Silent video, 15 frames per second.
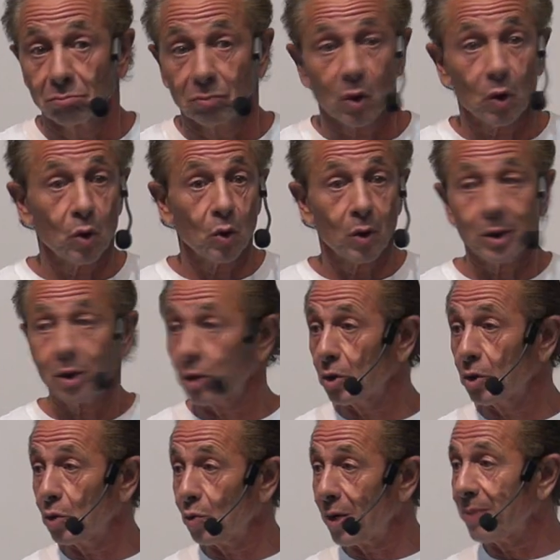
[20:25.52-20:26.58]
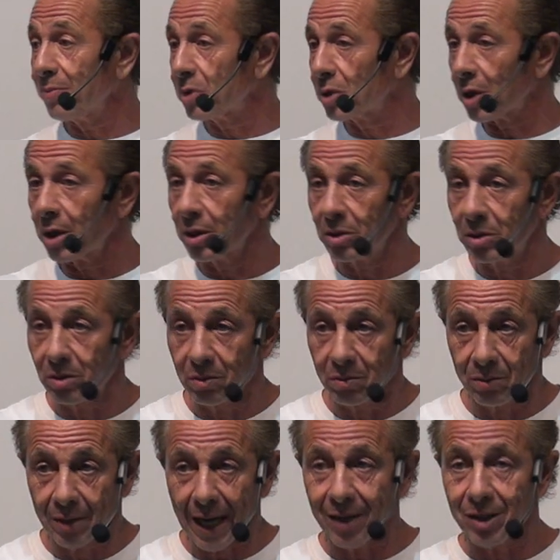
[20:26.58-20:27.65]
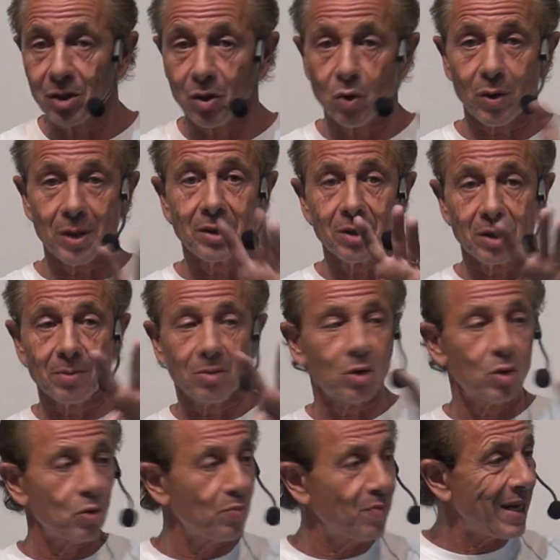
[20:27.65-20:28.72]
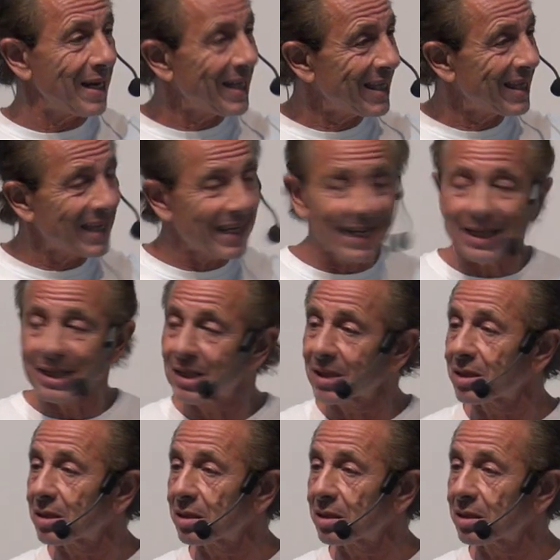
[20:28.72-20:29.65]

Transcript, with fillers: They're anointed to do websites. God has anointed them to do many things.